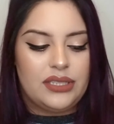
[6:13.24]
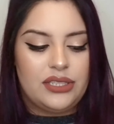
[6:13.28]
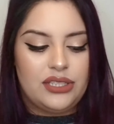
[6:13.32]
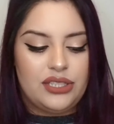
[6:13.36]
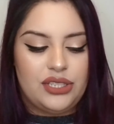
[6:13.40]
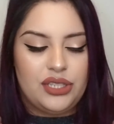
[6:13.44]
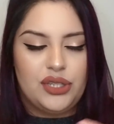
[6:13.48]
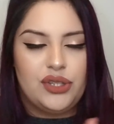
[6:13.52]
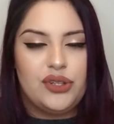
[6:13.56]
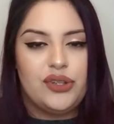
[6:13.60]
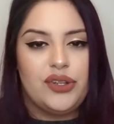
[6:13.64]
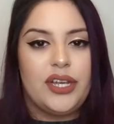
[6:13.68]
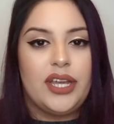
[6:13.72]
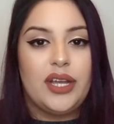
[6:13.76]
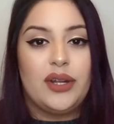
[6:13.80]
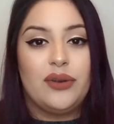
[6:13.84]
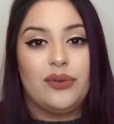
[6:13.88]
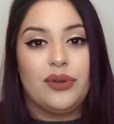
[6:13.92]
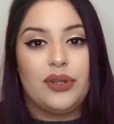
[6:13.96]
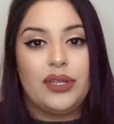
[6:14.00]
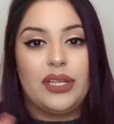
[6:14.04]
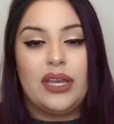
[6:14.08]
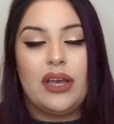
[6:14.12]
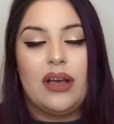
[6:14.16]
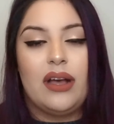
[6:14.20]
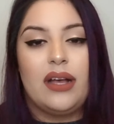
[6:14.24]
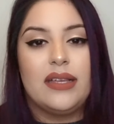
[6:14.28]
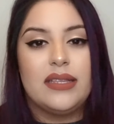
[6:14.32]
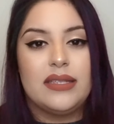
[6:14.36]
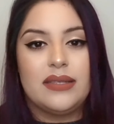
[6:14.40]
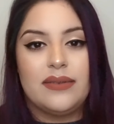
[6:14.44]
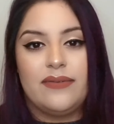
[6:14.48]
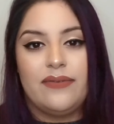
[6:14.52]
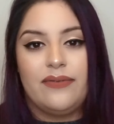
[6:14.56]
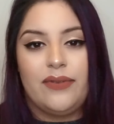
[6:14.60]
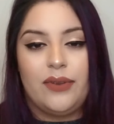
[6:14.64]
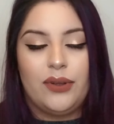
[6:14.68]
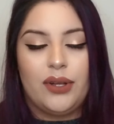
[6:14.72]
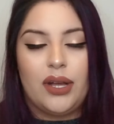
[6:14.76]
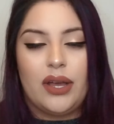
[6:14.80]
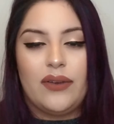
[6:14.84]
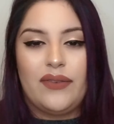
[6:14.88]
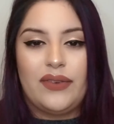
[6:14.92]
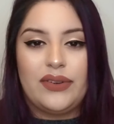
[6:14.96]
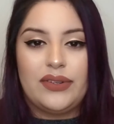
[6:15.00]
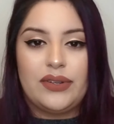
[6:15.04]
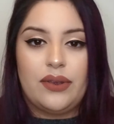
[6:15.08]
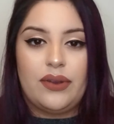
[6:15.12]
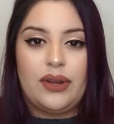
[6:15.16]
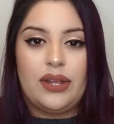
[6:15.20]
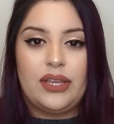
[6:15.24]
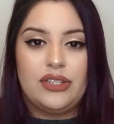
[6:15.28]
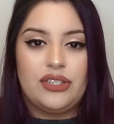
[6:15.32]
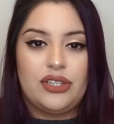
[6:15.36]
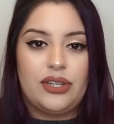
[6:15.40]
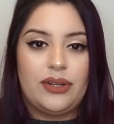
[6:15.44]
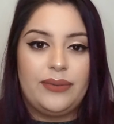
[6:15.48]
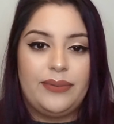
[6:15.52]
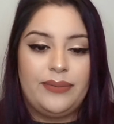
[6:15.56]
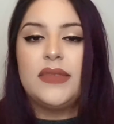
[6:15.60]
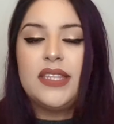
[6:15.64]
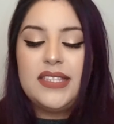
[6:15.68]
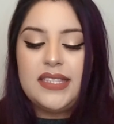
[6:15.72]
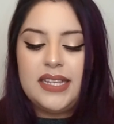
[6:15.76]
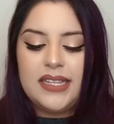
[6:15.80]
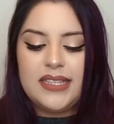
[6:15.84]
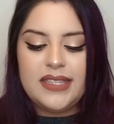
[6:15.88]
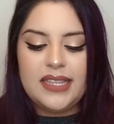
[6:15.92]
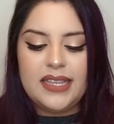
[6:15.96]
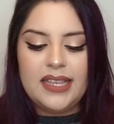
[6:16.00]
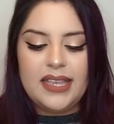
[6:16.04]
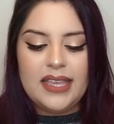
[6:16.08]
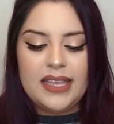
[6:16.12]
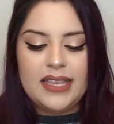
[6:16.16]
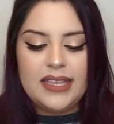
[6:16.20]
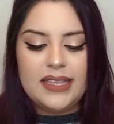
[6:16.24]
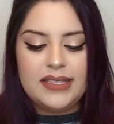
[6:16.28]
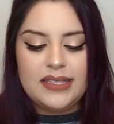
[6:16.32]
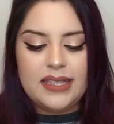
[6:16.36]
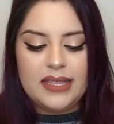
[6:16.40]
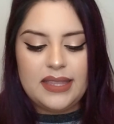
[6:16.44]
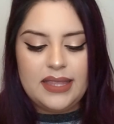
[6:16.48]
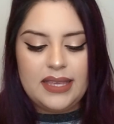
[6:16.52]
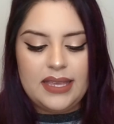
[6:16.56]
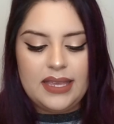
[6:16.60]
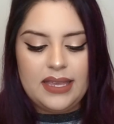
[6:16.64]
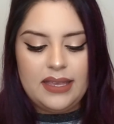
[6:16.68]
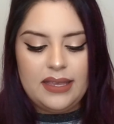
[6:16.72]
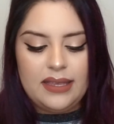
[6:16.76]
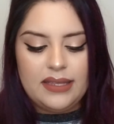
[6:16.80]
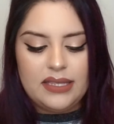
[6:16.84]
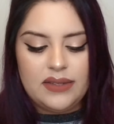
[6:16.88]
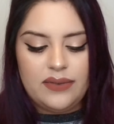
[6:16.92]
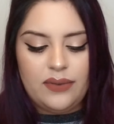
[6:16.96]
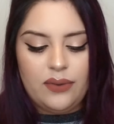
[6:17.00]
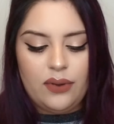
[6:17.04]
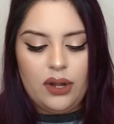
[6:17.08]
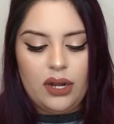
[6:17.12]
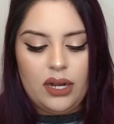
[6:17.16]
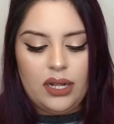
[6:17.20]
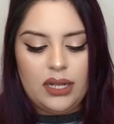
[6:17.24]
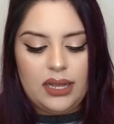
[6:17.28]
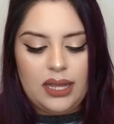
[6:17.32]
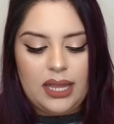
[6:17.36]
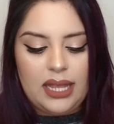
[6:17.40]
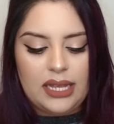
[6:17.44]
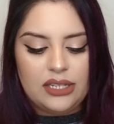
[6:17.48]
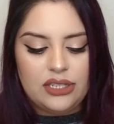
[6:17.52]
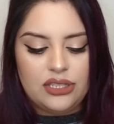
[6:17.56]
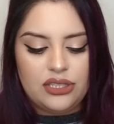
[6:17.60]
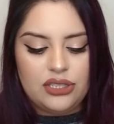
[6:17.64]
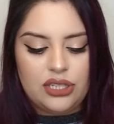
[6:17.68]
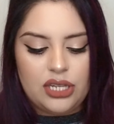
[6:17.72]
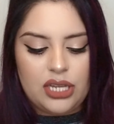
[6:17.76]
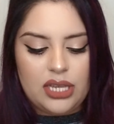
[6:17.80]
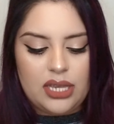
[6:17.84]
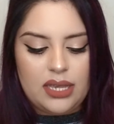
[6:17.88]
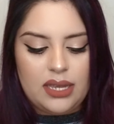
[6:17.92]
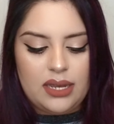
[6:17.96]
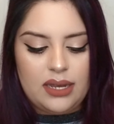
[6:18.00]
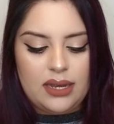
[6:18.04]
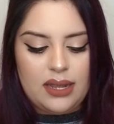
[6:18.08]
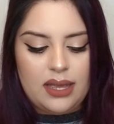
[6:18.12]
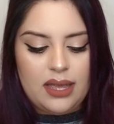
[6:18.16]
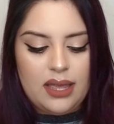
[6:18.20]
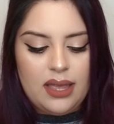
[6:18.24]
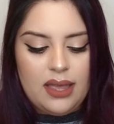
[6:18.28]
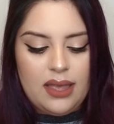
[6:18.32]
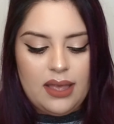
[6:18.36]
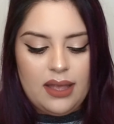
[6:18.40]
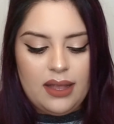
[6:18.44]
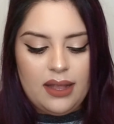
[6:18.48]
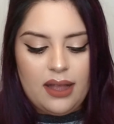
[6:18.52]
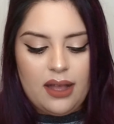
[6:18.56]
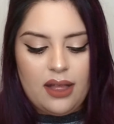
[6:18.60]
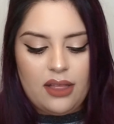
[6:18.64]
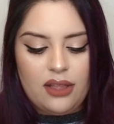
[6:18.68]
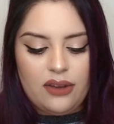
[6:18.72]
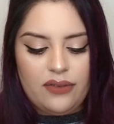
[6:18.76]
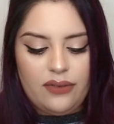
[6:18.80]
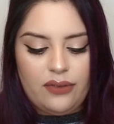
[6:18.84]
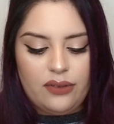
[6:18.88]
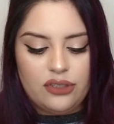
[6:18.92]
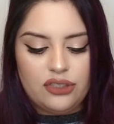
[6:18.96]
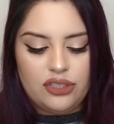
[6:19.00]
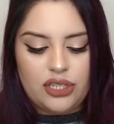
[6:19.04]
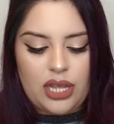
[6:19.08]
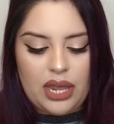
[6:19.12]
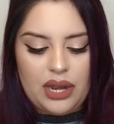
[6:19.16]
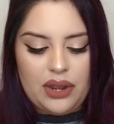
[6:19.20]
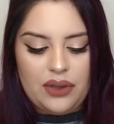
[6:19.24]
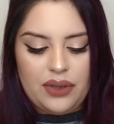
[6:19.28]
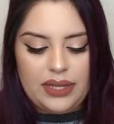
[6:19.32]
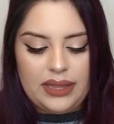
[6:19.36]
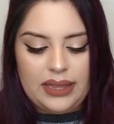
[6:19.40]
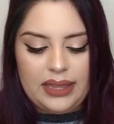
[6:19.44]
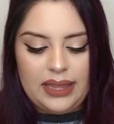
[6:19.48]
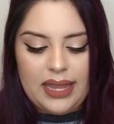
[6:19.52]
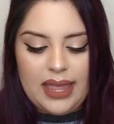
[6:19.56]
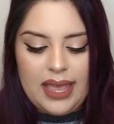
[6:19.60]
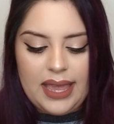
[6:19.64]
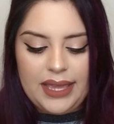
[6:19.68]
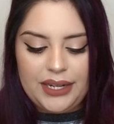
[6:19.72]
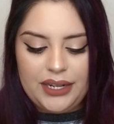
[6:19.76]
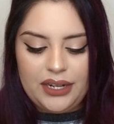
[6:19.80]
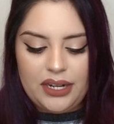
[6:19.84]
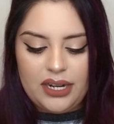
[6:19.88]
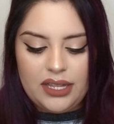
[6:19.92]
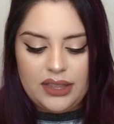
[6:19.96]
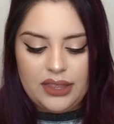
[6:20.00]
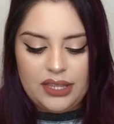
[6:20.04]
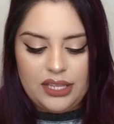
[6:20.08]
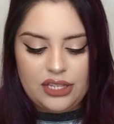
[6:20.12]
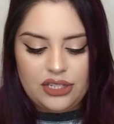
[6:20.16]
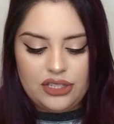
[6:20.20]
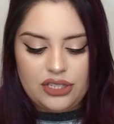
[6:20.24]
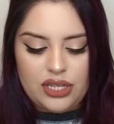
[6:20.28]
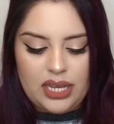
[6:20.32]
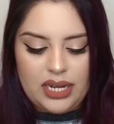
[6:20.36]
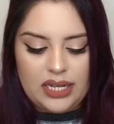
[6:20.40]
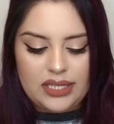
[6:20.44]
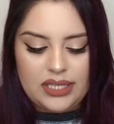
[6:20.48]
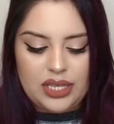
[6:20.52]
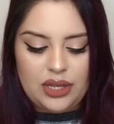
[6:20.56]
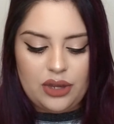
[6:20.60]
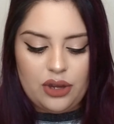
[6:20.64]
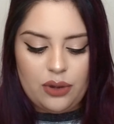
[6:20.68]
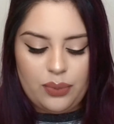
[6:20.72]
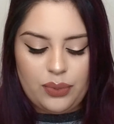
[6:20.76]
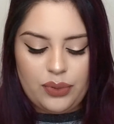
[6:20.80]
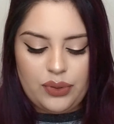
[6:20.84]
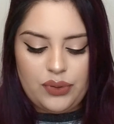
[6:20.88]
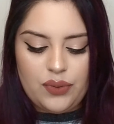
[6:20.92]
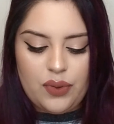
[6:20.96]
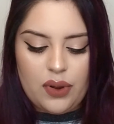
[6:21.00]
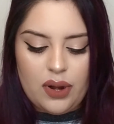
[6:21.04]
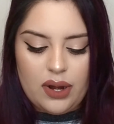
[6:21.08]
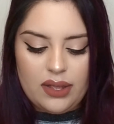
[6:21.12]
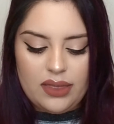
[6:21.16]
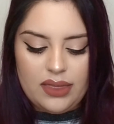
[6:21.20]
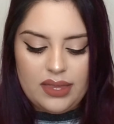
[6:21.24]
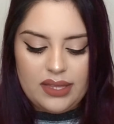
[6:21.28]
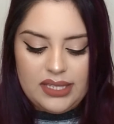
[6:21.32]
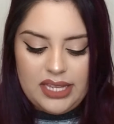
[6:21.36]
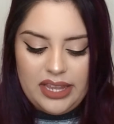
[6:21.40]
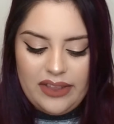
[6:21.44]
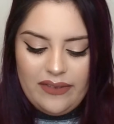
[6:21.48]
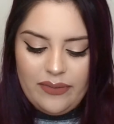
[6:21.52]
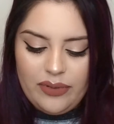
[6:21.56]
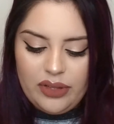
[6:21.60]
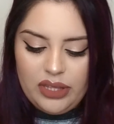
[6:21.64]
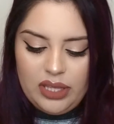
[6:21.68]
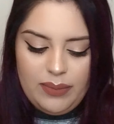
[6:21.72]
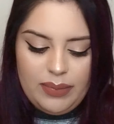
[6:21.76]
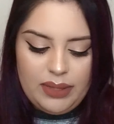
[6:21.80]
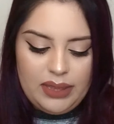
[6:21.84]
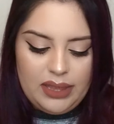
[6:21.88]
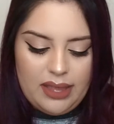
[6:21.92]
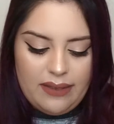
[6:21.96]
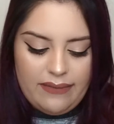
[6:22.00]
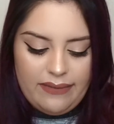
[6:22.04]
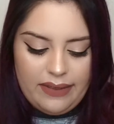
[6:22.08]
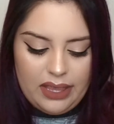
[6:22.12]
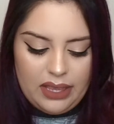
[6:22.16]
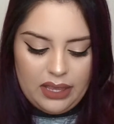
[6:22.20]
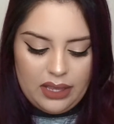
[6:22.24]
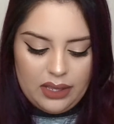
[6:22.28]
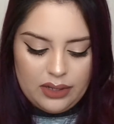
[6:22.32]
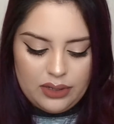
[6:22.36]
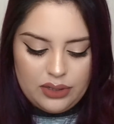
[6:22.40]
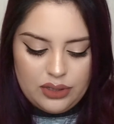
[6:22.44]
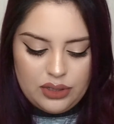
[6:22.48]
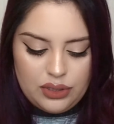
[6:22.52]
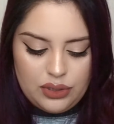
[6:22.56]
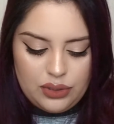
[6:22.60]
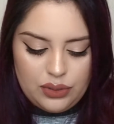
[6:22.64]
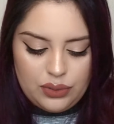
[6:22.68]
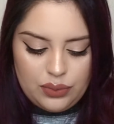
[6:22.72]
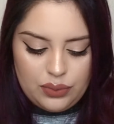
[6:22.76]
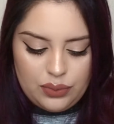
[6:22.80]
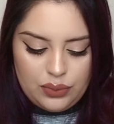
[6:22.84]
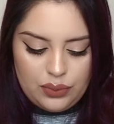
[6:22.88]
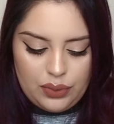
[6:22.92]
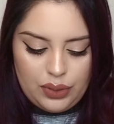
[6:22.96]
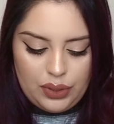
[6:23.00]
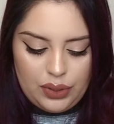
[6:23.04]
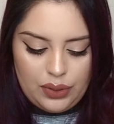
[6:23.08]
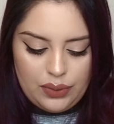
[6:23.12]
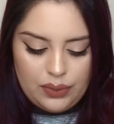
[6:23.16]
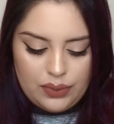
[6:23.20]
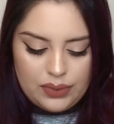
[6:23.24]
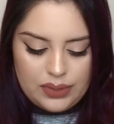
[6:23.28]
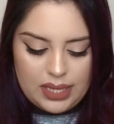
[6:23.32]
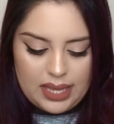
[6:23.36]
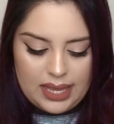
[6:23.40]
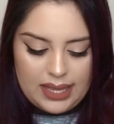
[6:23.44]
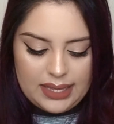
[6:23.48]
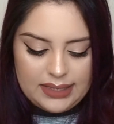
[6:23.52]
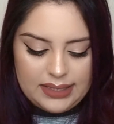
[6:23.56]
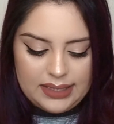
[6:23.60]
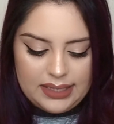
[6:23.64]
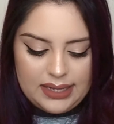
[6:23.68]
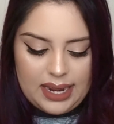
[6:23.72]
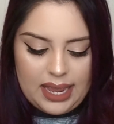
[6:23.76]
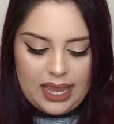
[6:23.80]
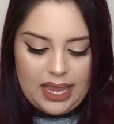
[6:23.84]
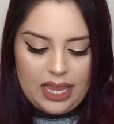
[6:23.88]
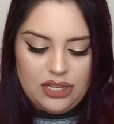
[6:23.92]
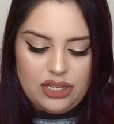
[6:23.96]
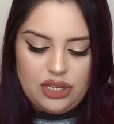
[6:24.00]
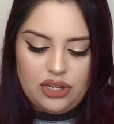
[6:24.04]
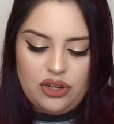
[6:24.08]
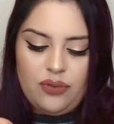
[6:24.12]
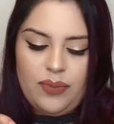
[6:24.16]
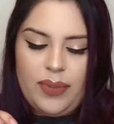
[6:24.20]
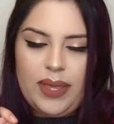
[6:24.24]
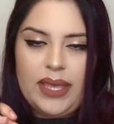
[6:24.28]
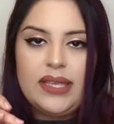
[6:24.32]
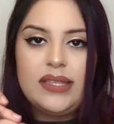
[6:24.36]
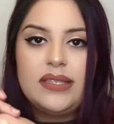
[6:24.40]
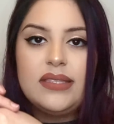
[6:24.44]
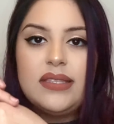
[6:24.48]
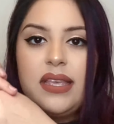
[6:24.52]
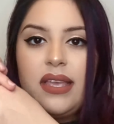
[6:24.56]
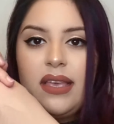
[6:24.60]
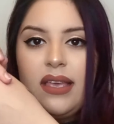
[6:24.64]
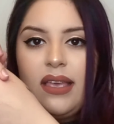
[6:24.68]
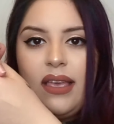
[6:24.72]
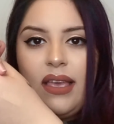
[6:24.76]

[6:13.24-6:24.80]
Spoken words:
to create a really awesome full coverage foundation. This next thing is the Sephora Collection Colorful Shadow and Liner in the shade Secret Boudoir. This I've really been loving to use as an eyeshadow base.